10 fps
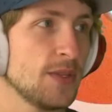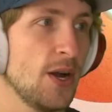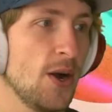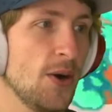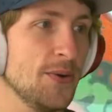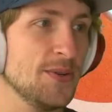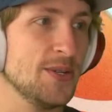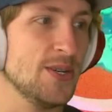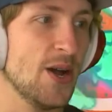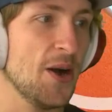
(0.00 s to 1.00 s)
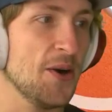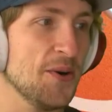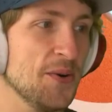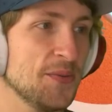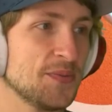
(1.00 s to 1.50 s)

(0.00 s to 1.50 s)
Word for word: Oh no.